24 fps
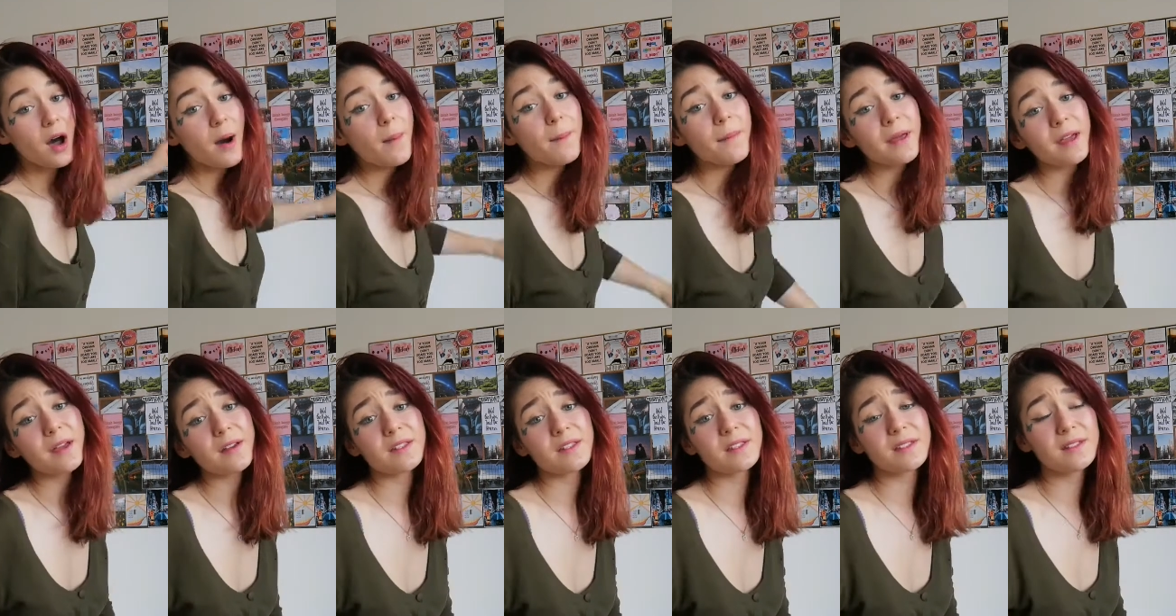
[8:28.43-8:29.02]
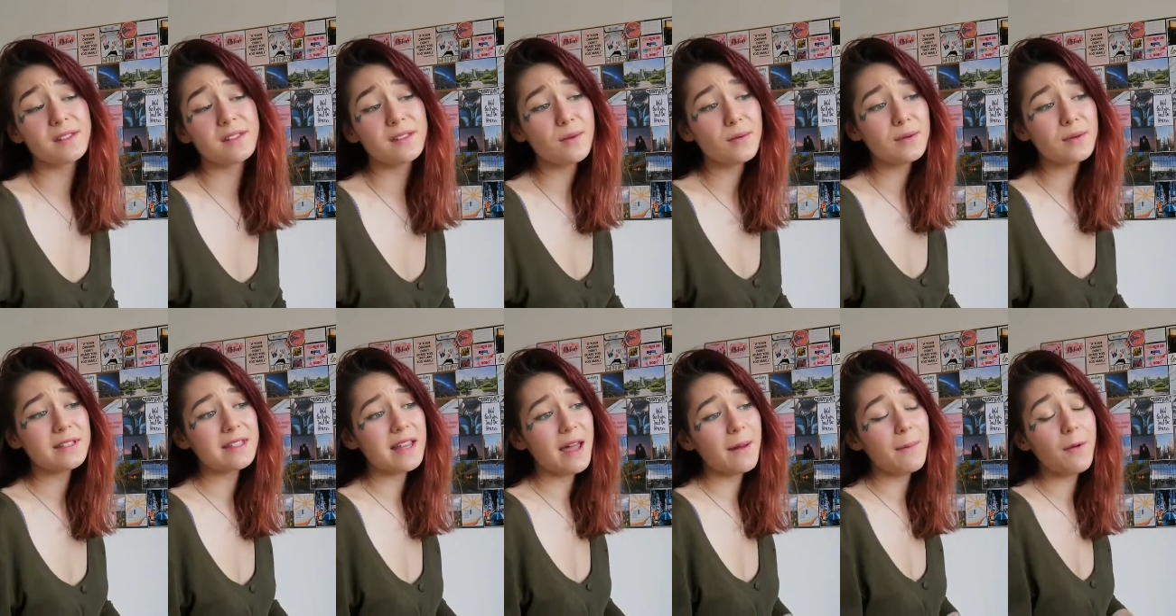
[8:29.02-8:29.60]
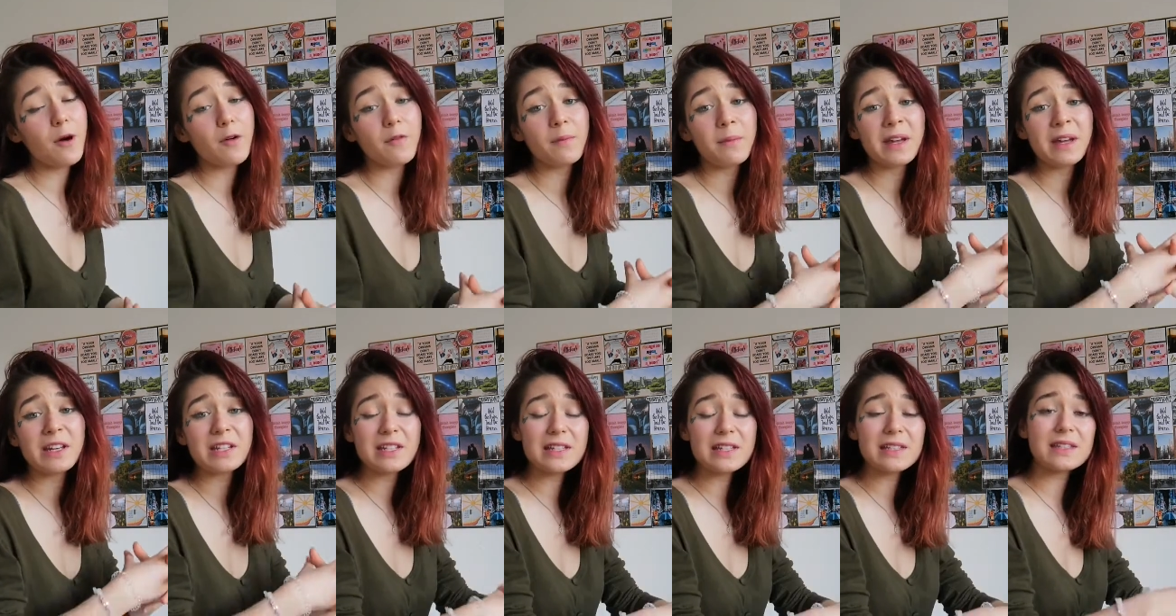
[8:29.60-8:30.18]
because those type of
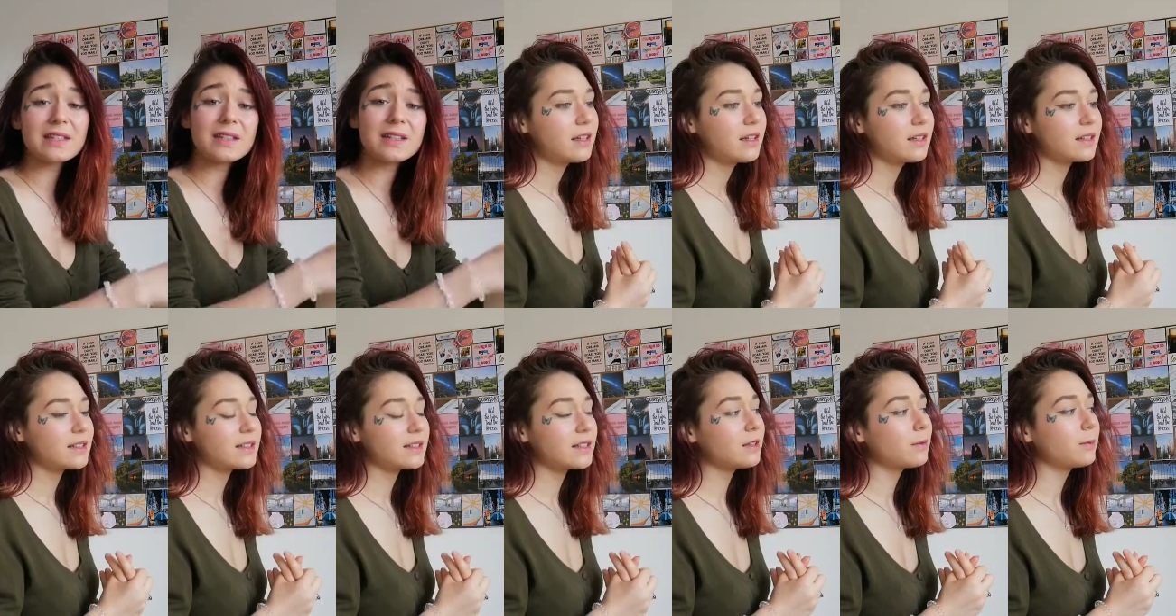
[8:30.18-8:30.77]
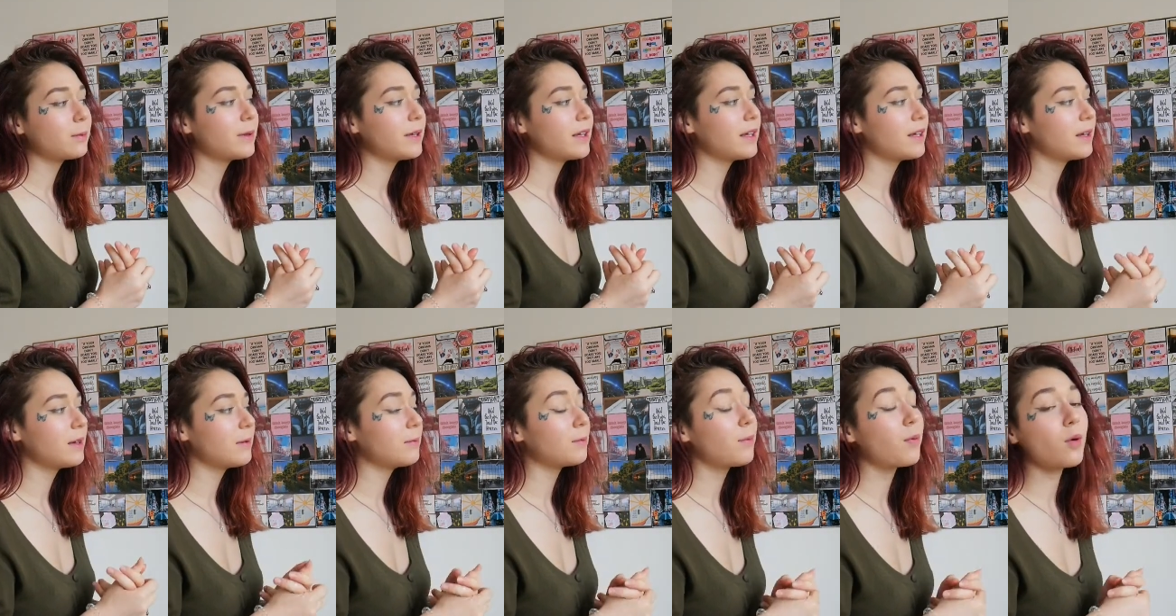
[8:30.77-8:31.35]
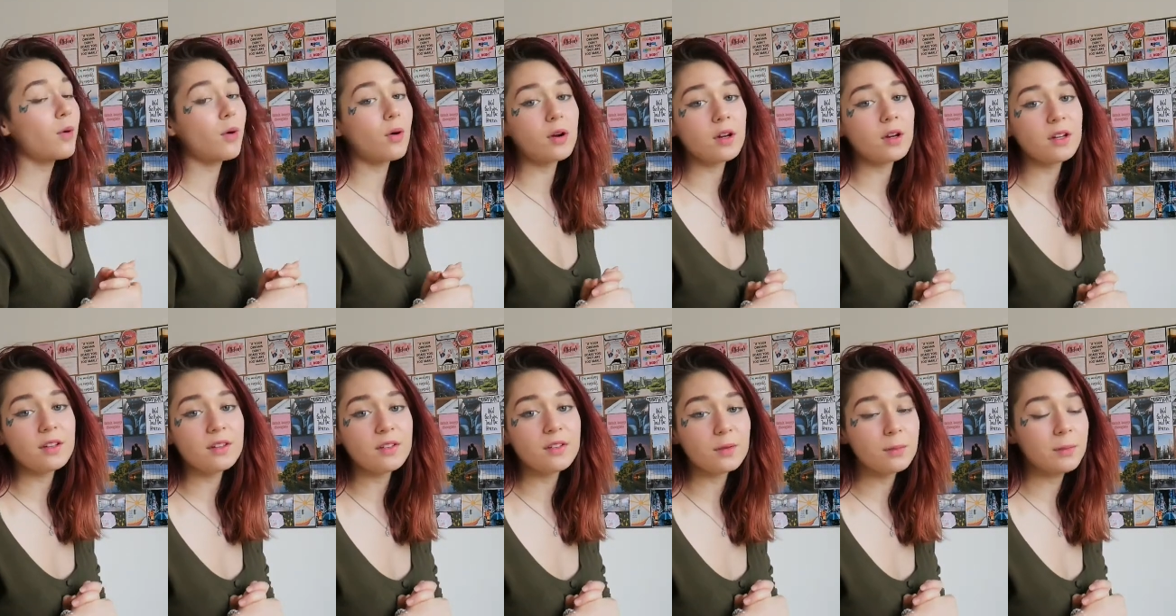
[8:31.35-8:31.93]
images still be
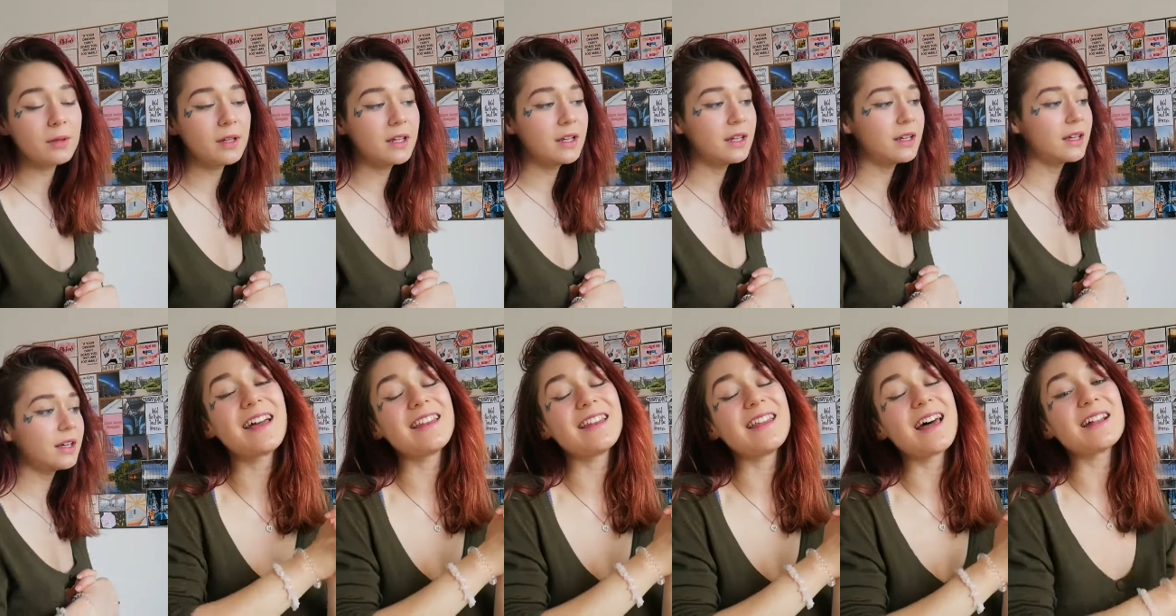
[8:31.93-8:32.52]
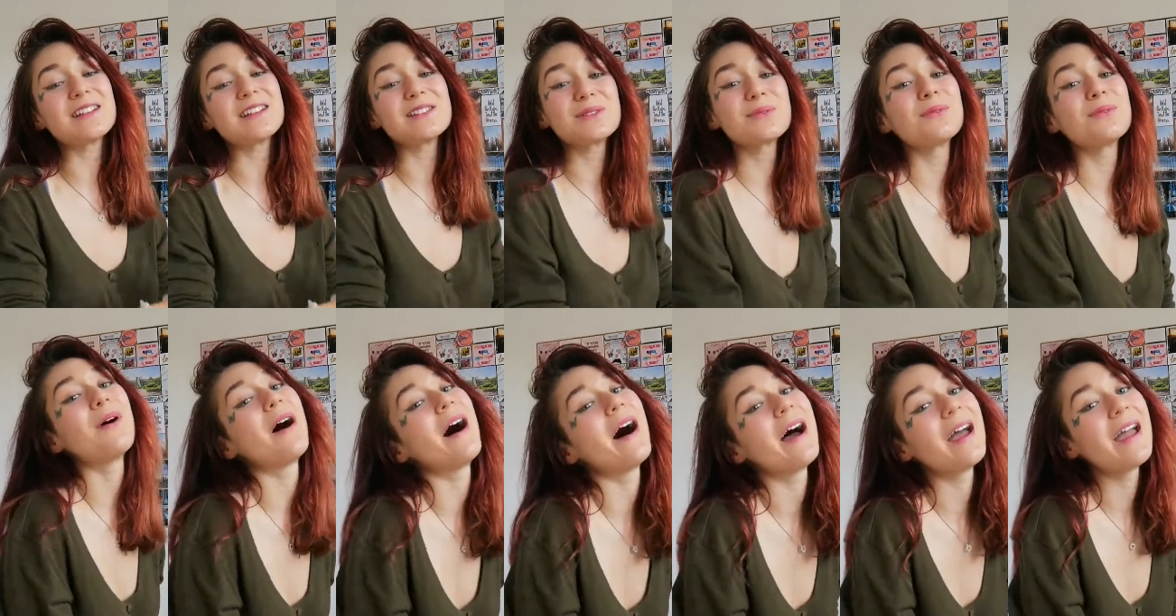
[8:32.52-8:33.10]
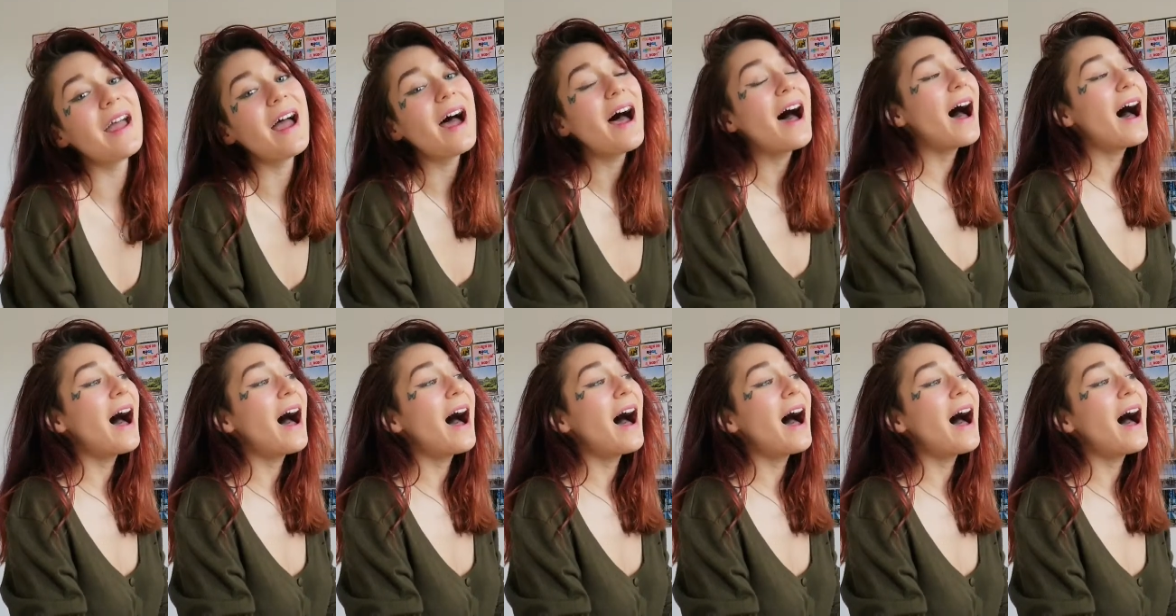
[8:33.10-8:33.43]
important to me, and that's why